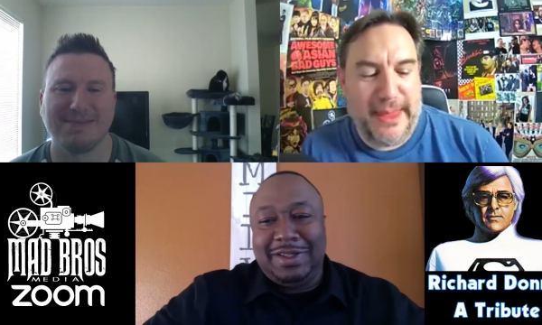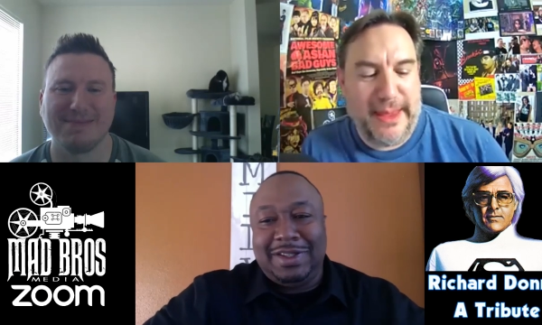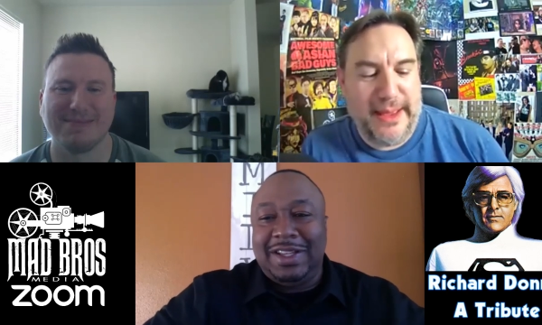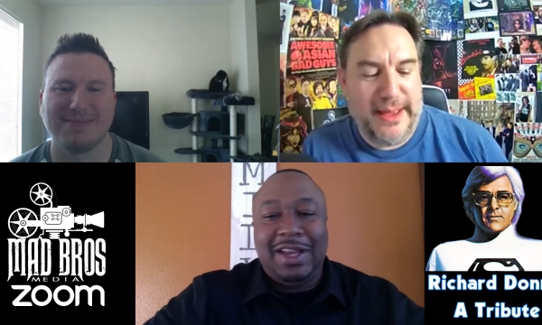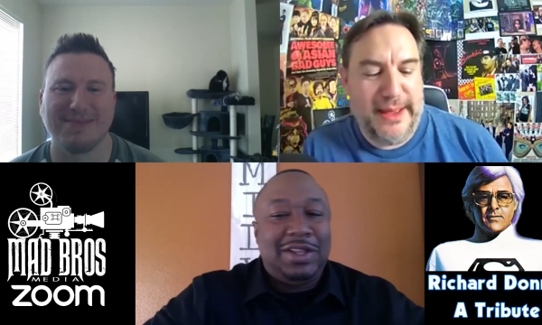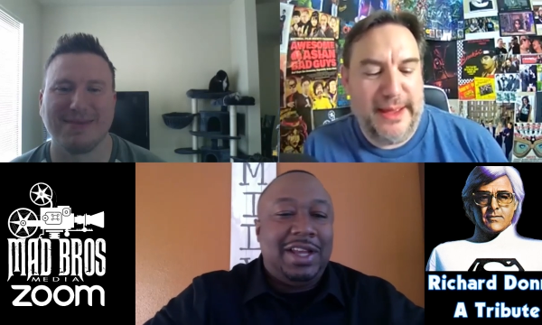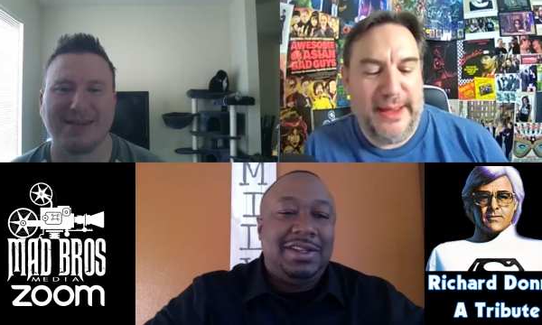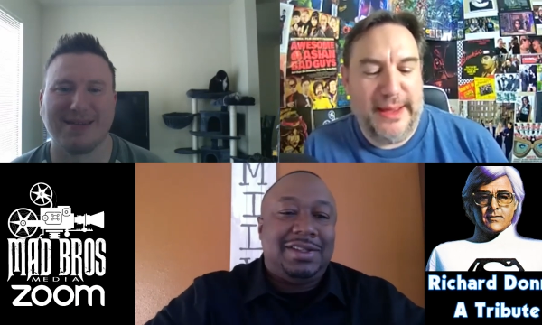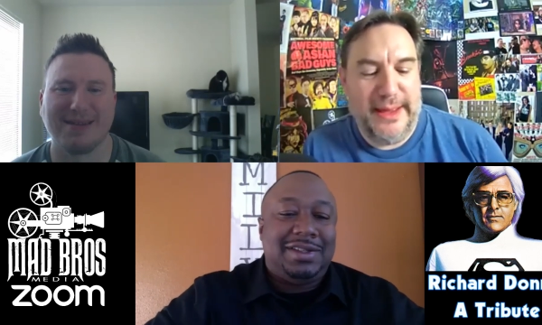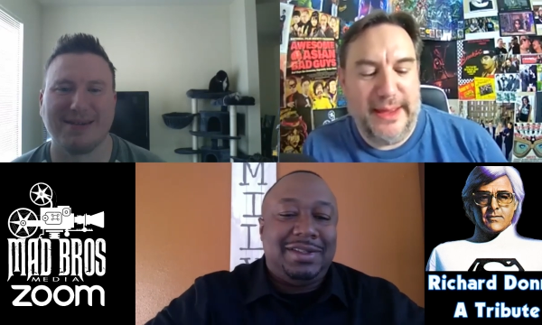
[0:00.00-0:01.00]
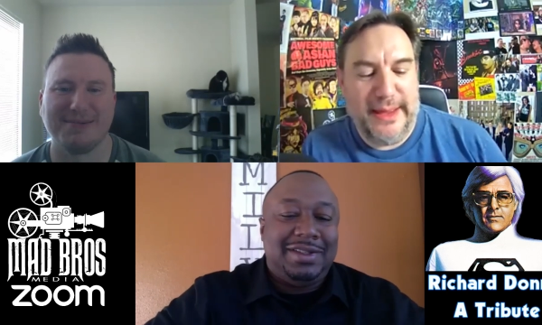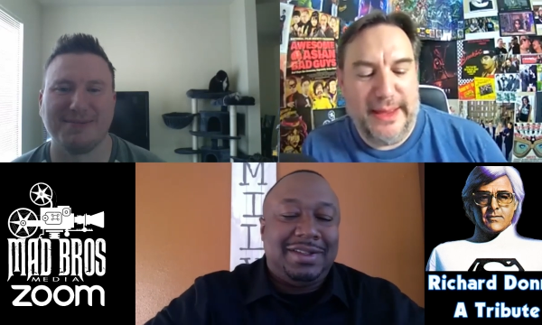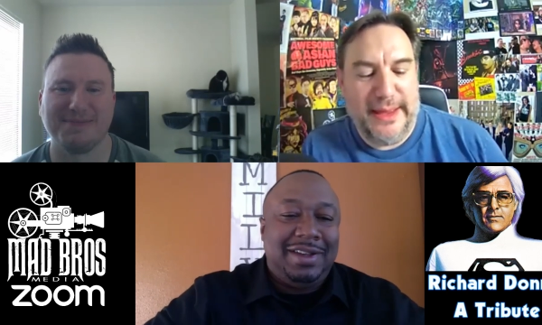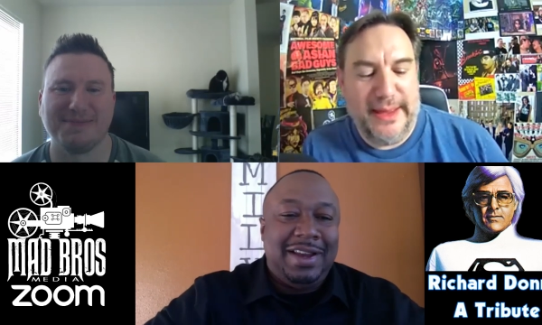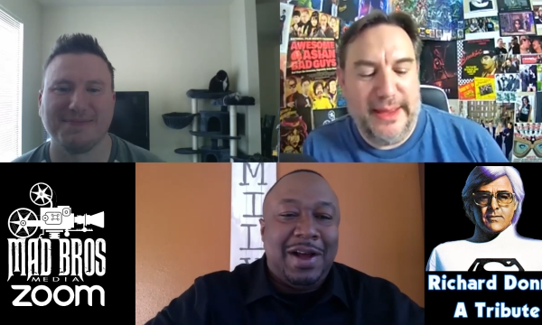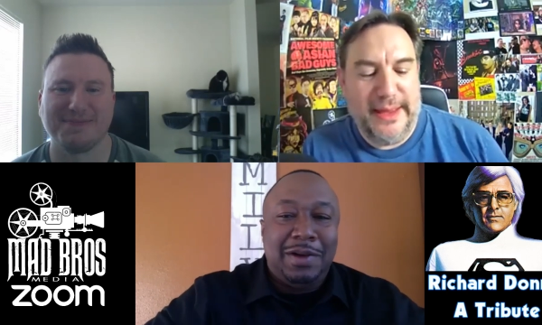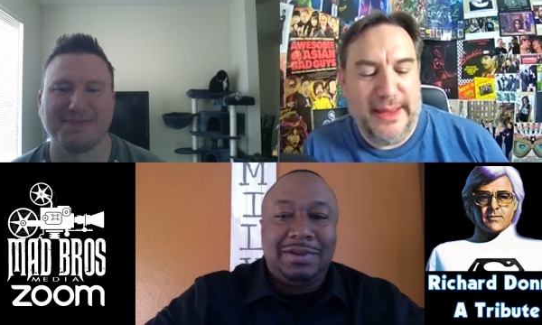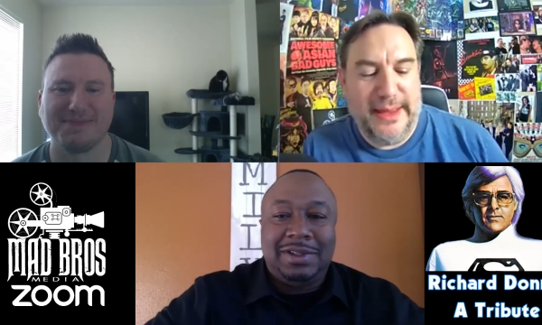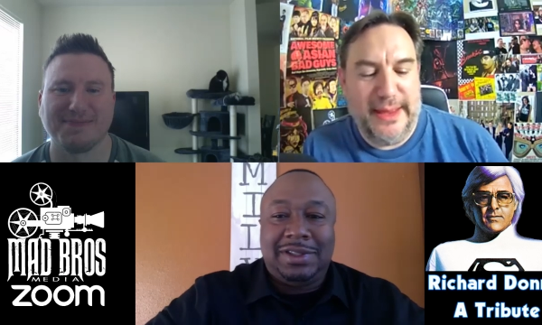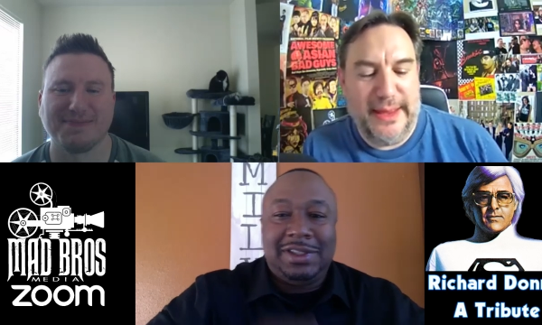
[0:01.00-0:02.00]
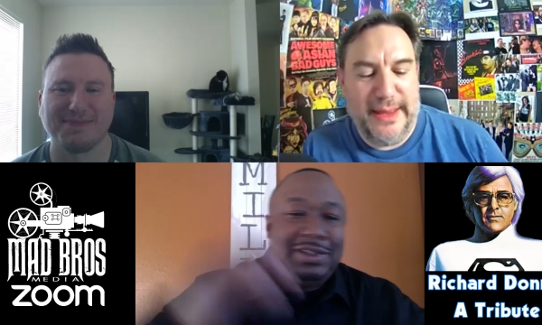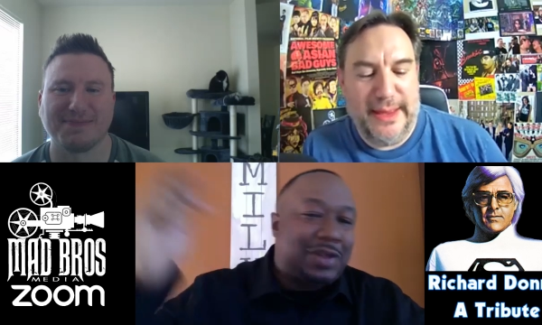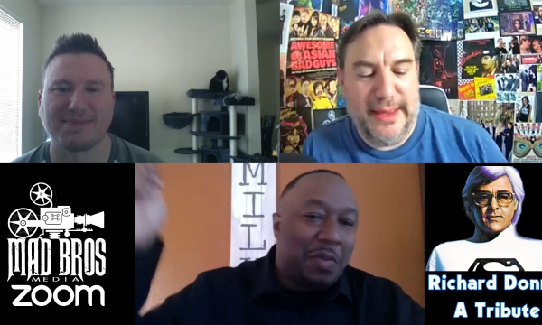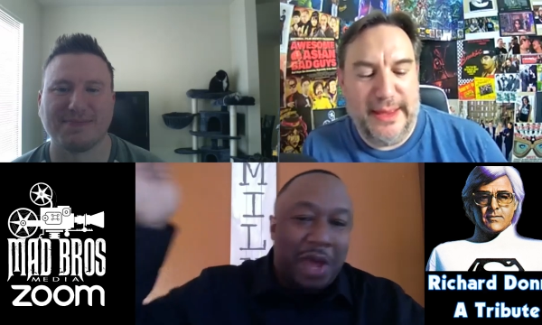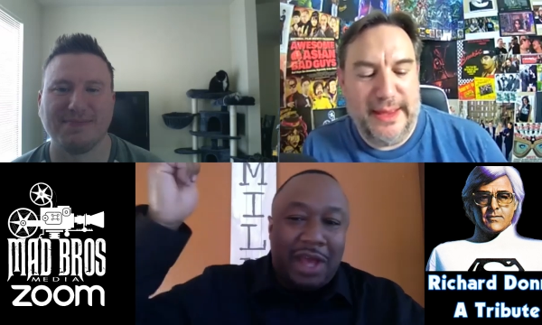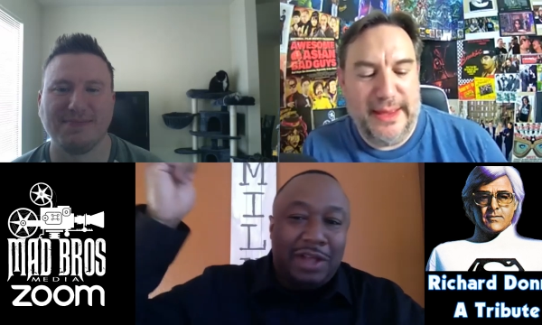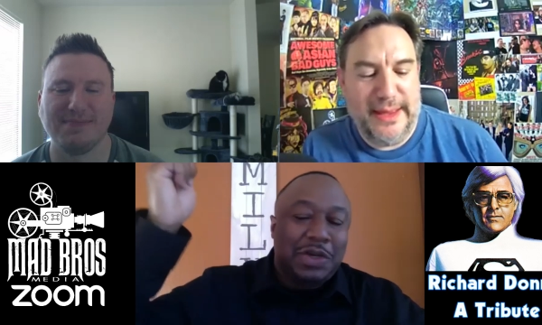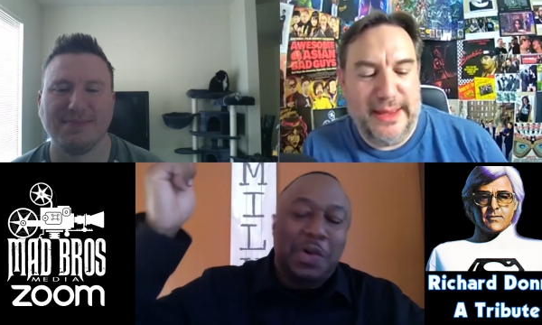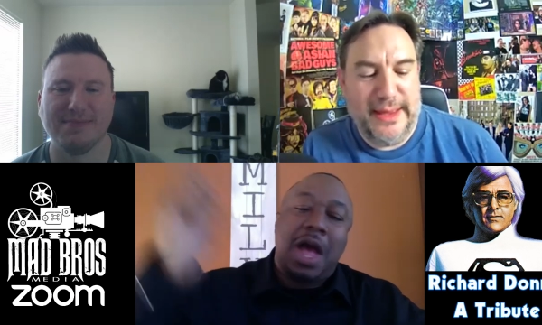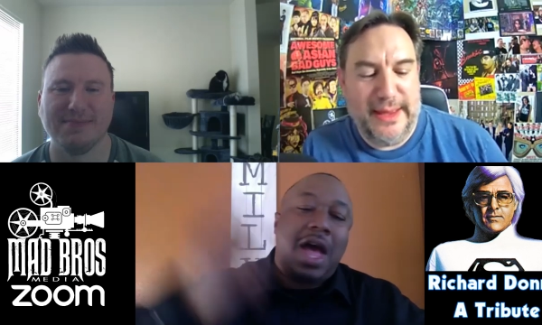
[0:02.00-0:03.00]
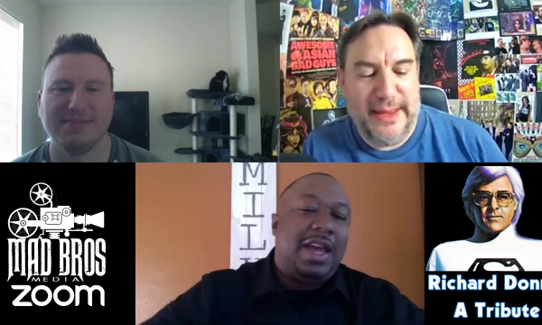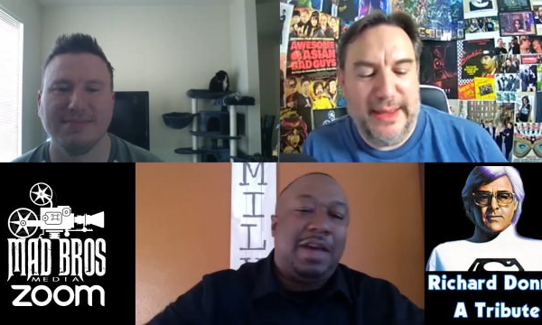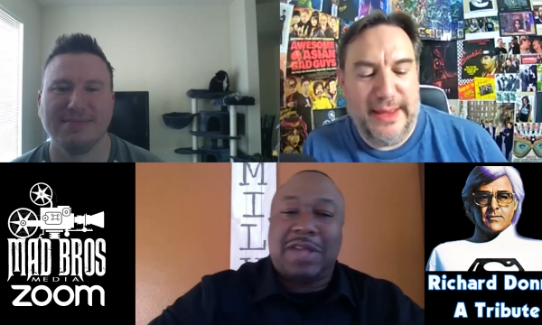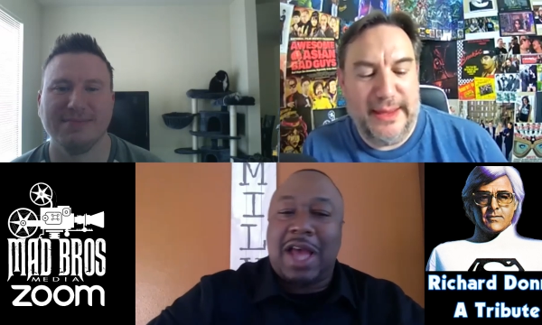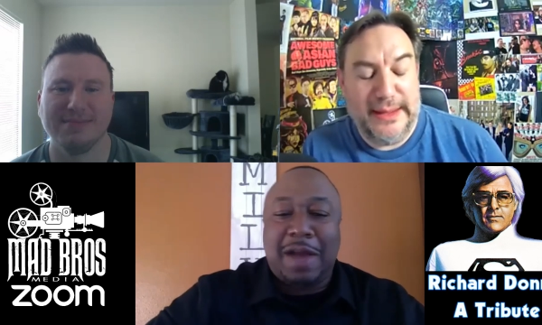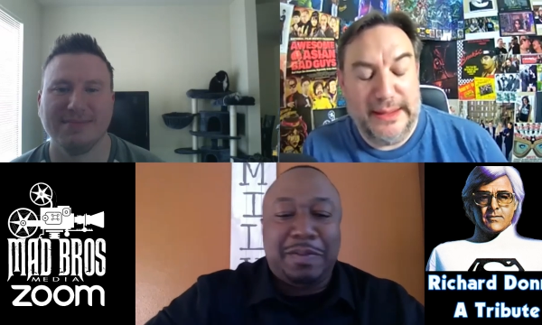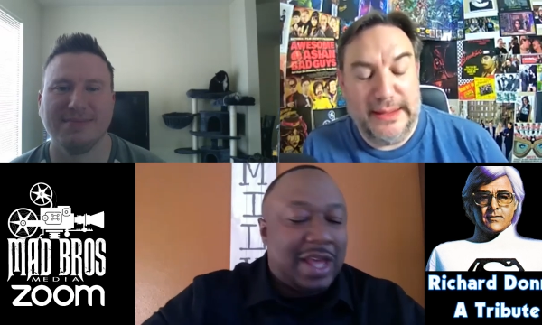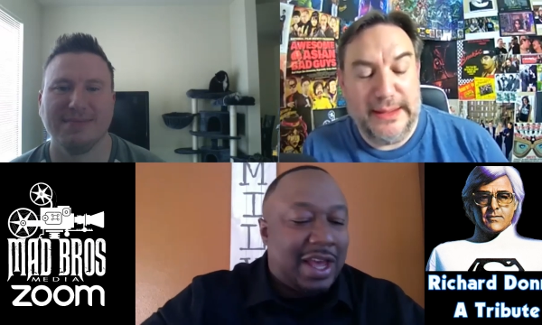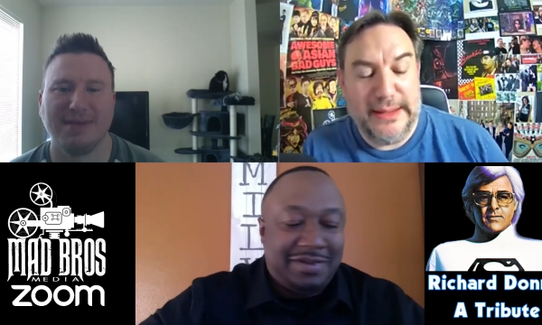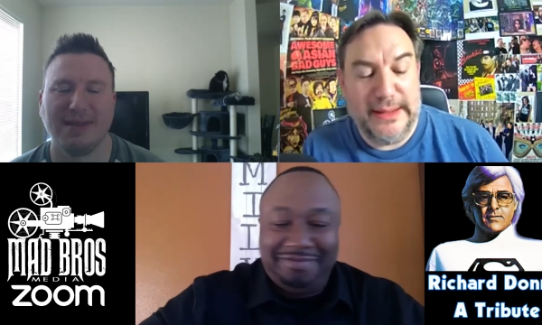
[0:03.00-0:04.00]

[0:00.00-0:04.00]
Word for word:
Speaker 1: the, these you know decisions are made so high up top that